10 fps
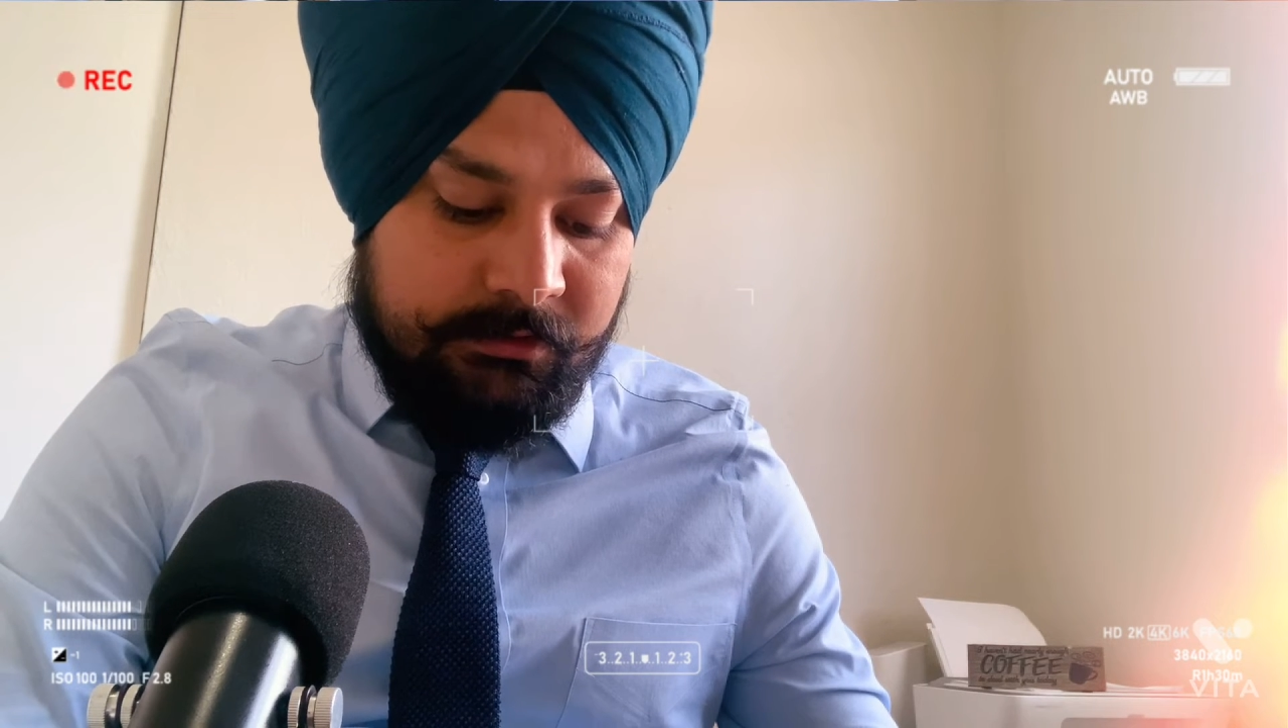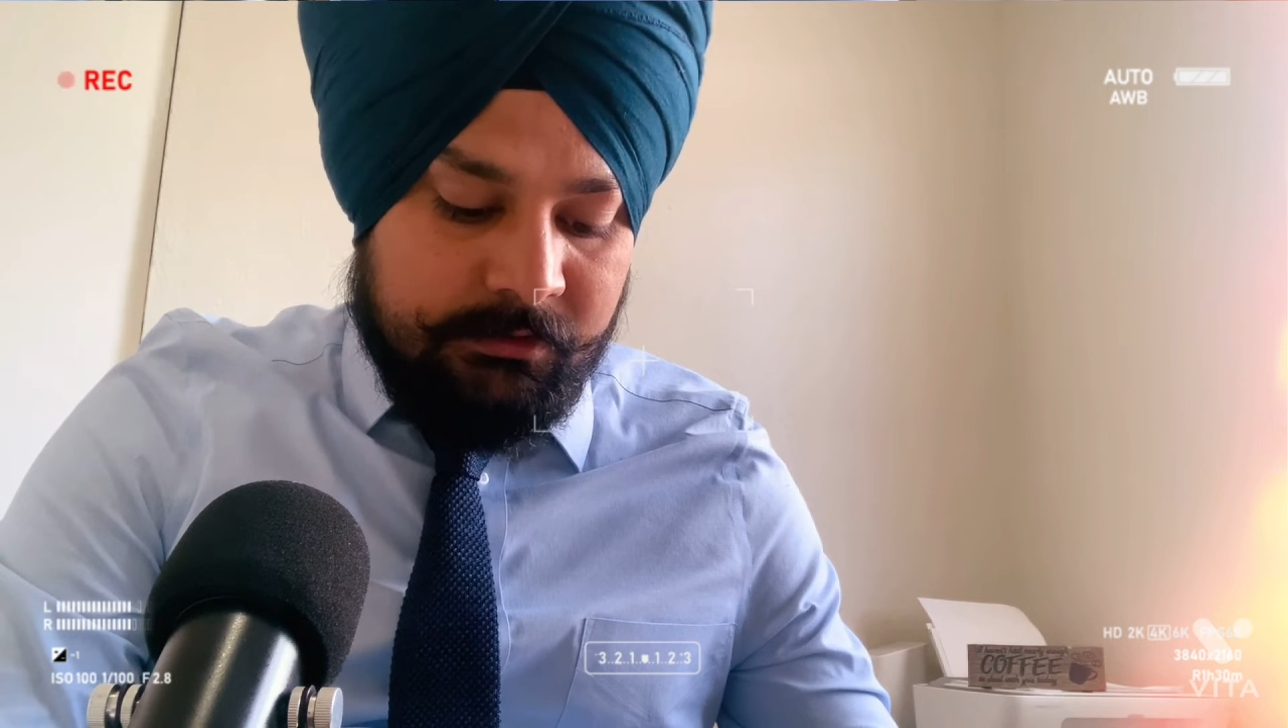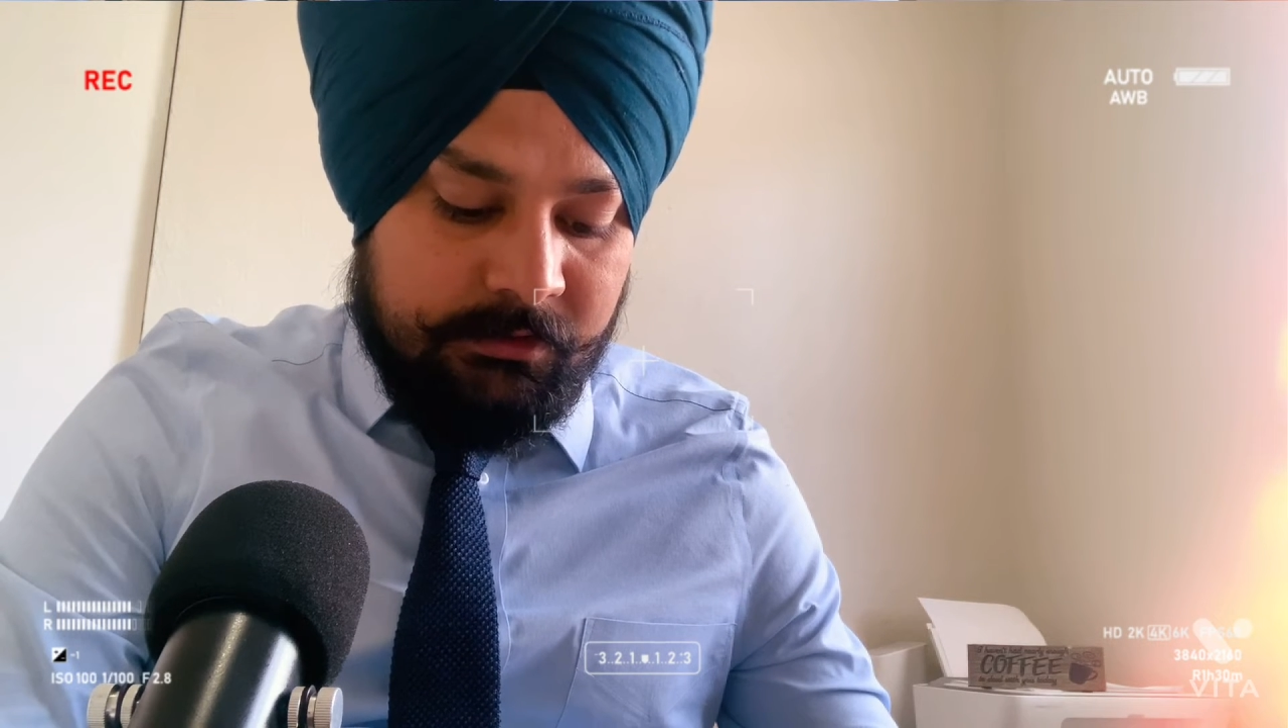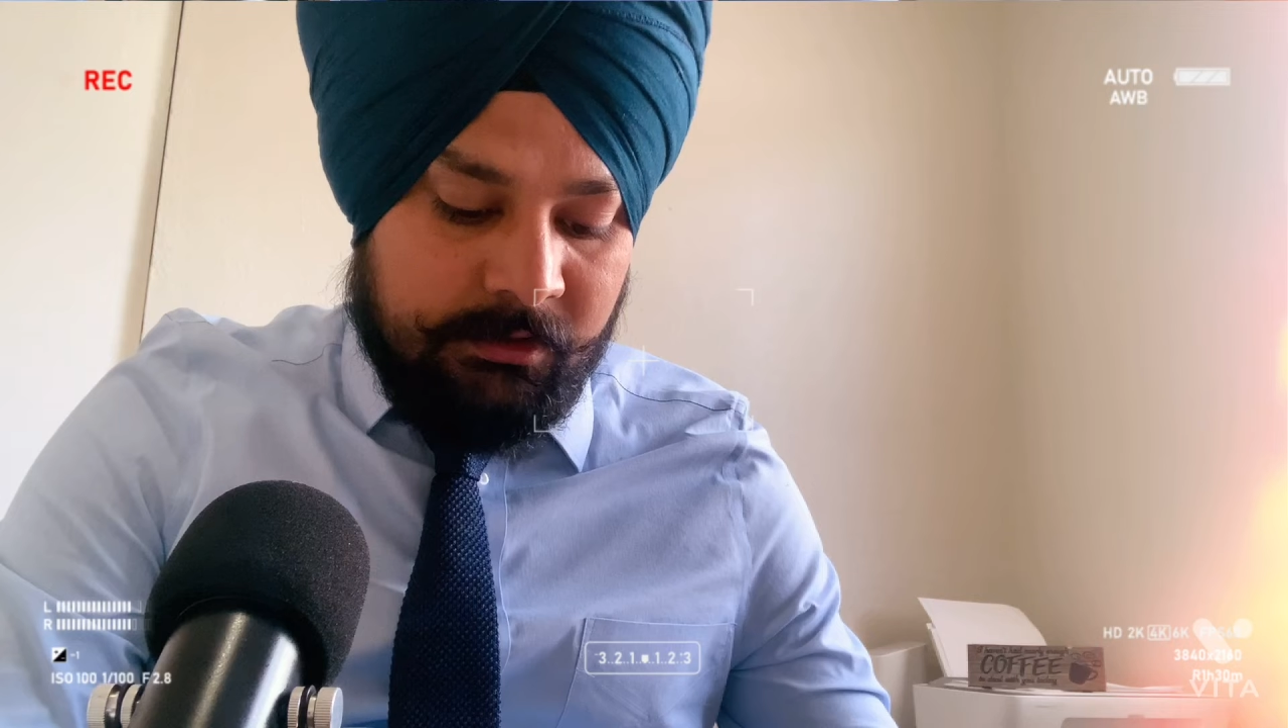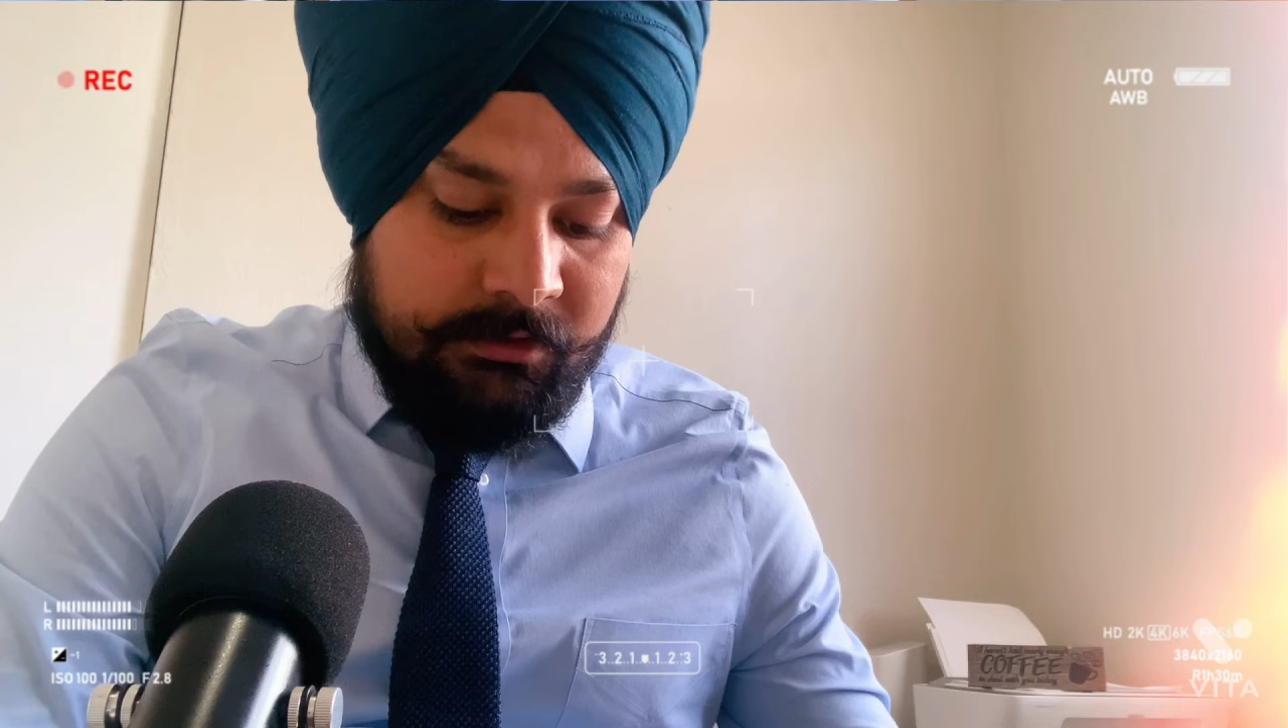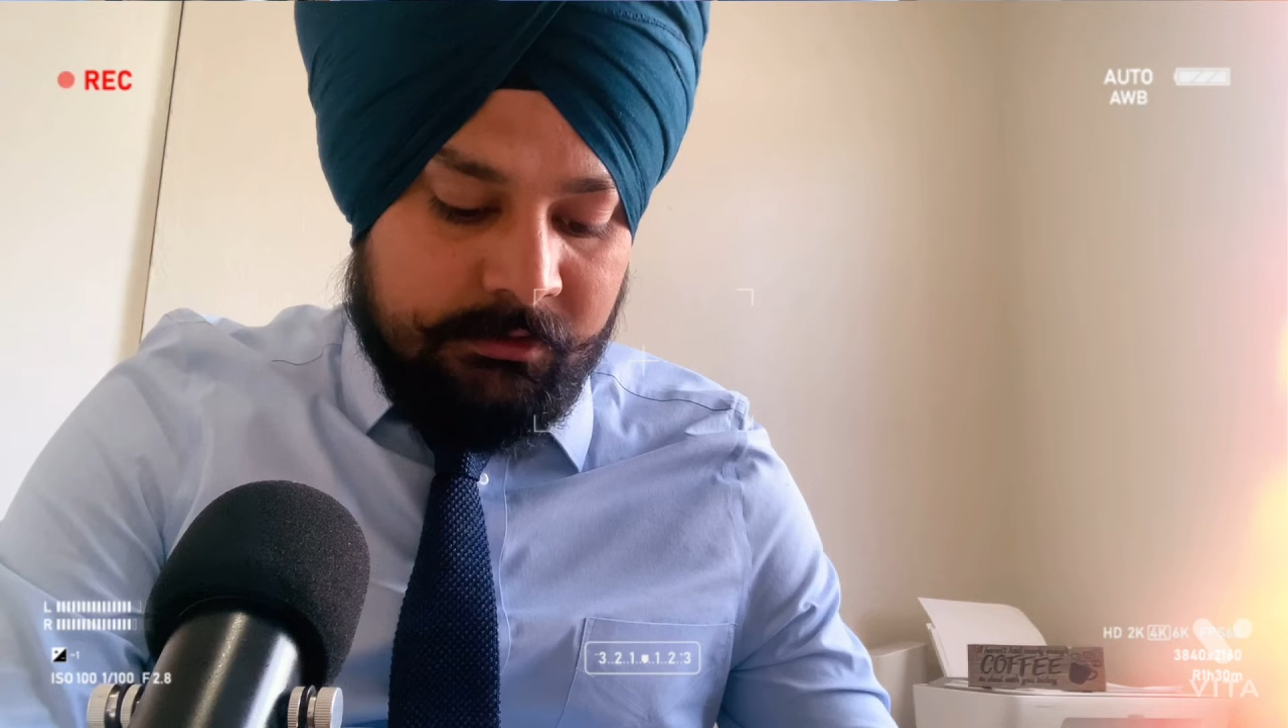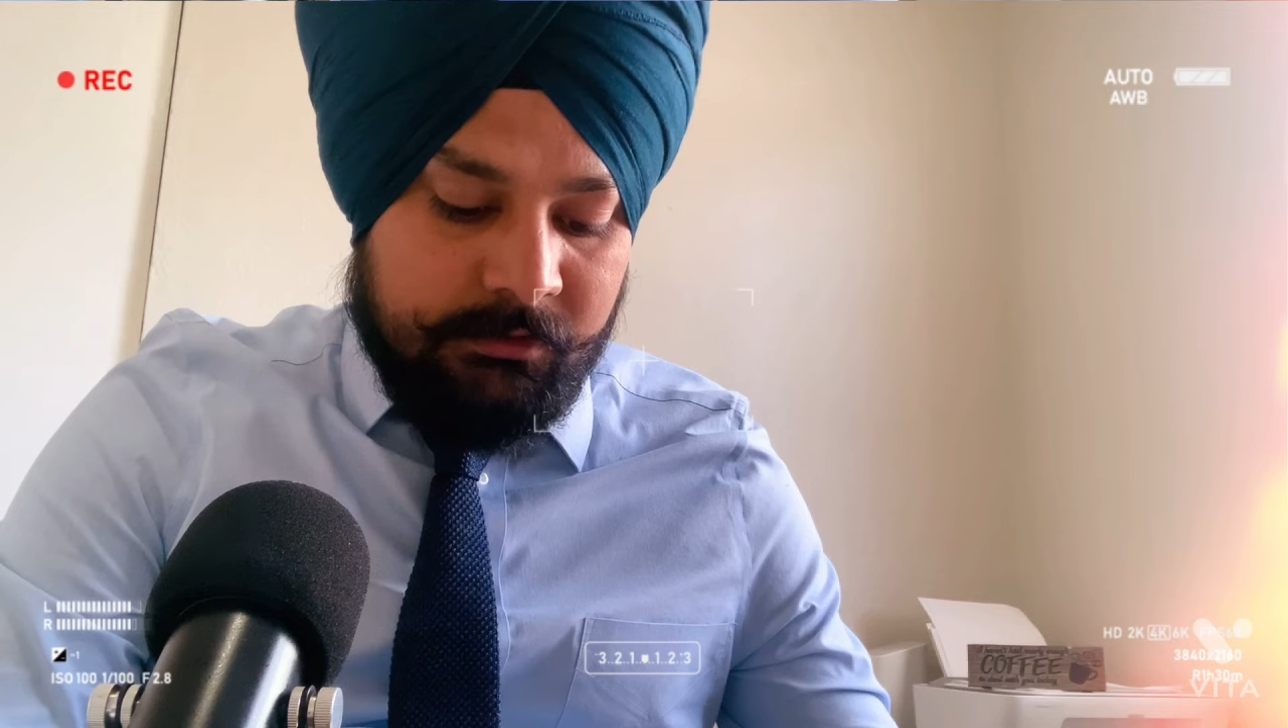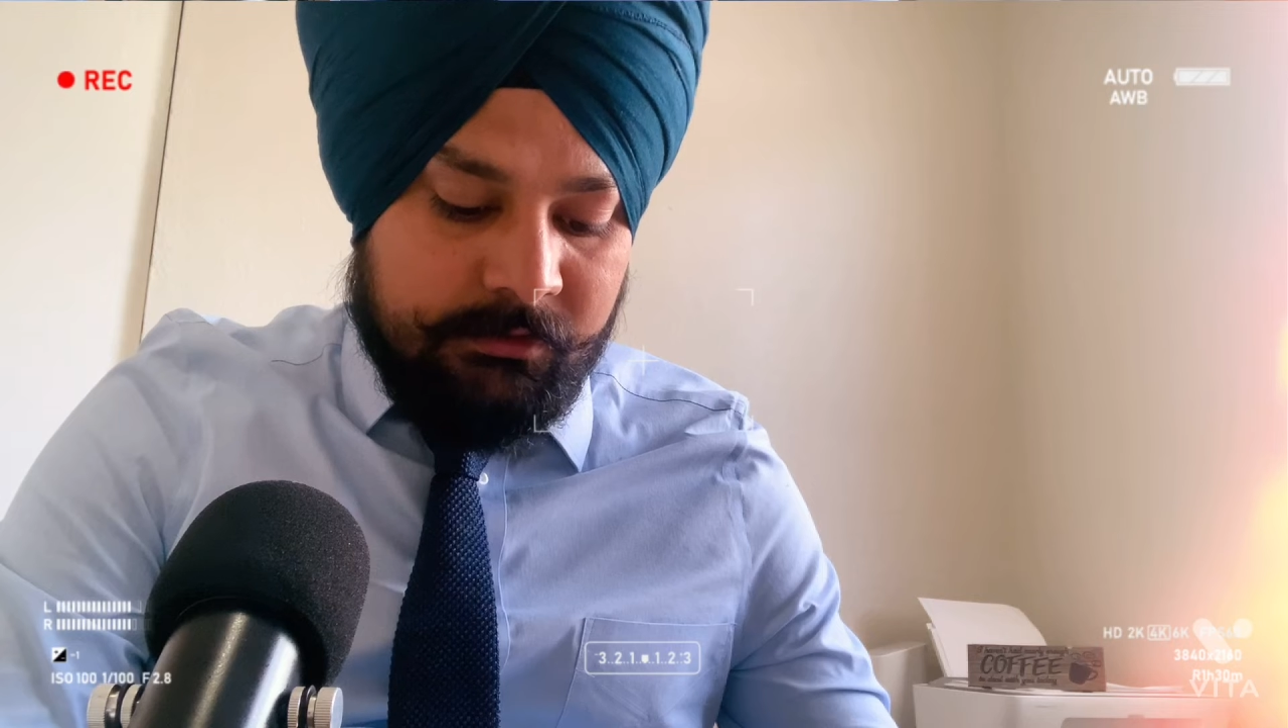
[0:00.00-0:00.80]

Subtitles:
tinier